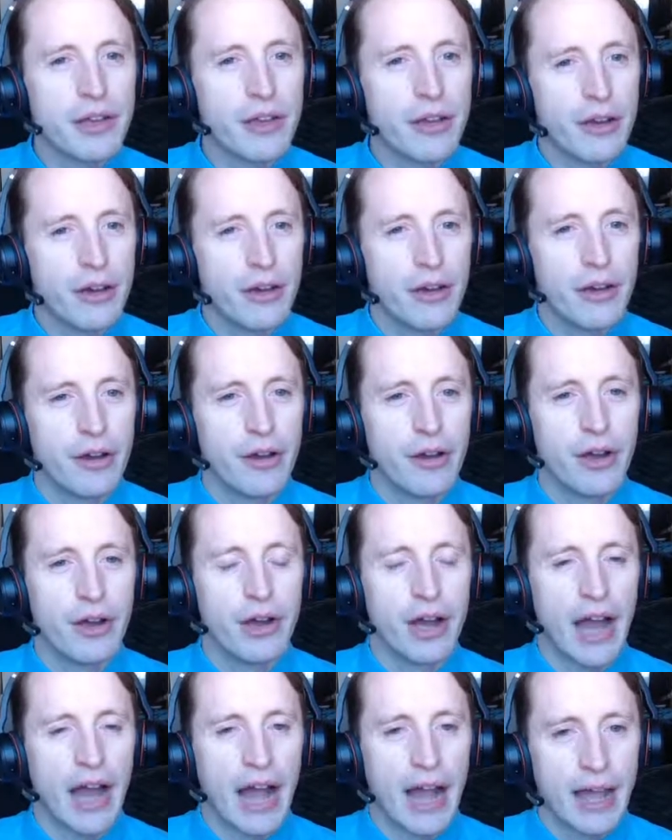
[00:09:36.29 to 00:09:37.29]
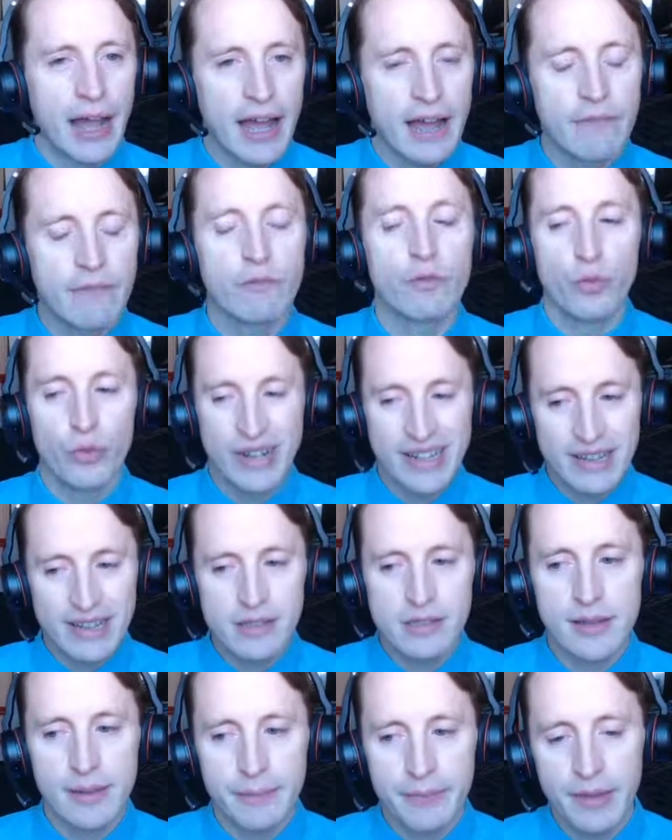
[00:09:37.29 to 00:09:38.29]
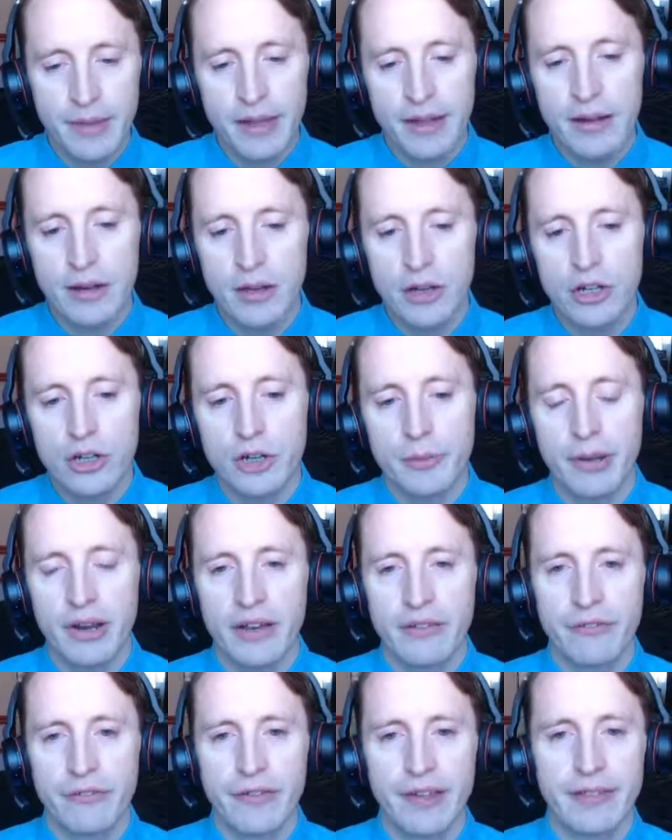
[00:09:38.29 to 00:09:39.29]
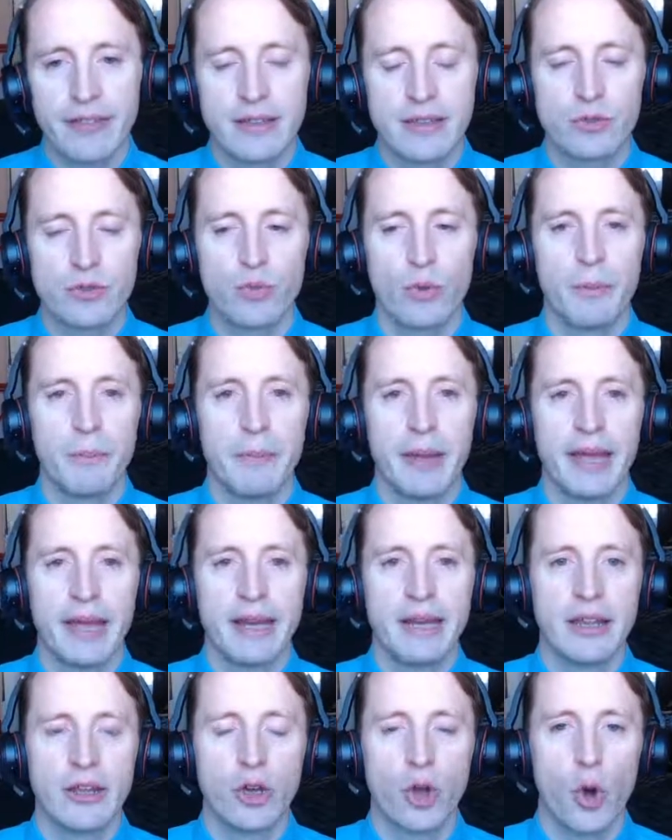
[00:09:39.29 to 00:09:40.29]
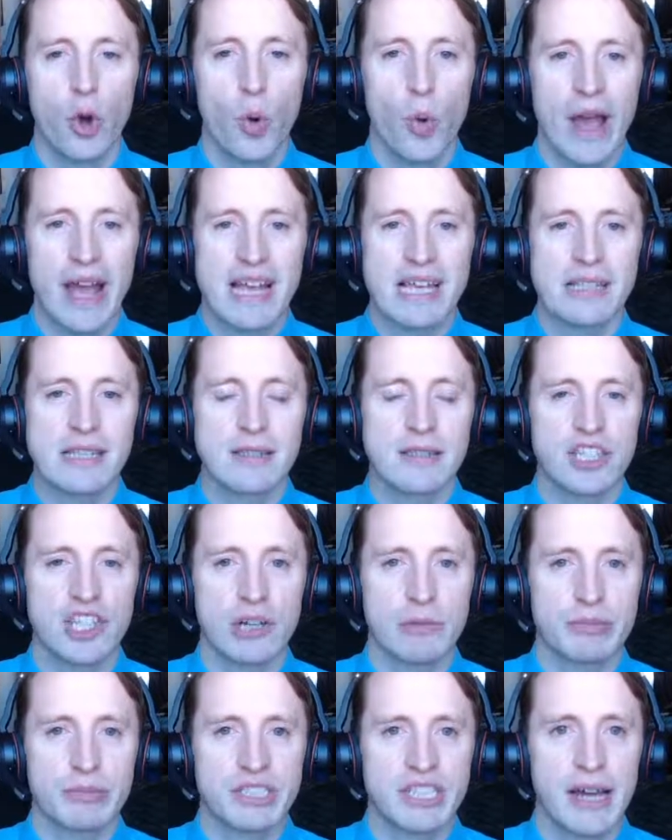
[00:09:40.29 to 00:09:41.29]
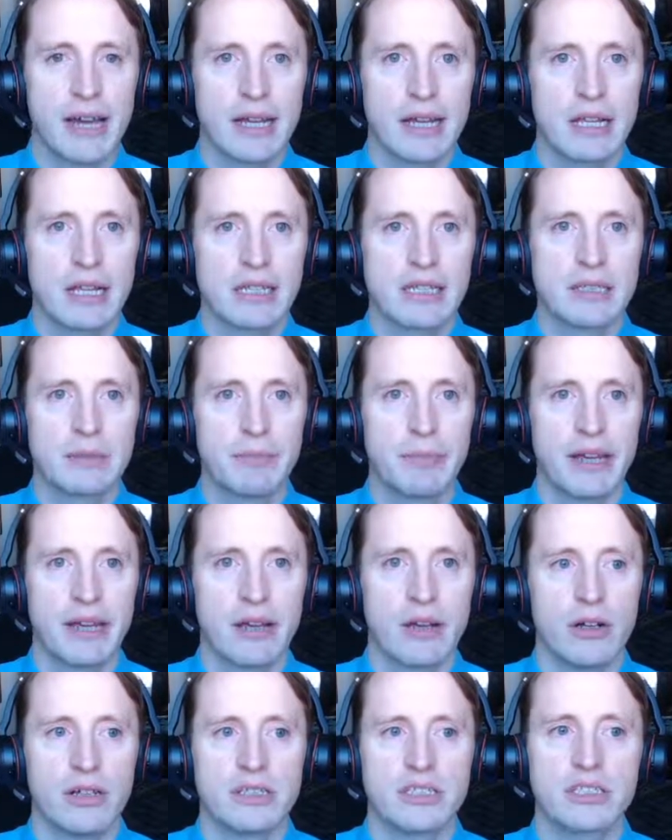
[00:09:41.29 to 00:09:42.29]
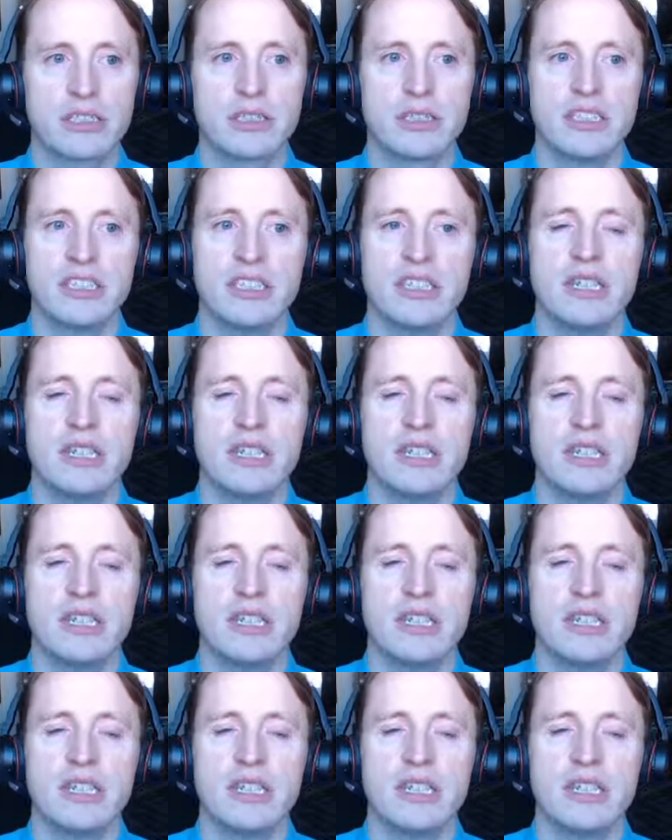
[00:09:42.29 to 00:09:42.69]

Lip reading: I have written some dialogue, but I think this will mainly go as subtitles because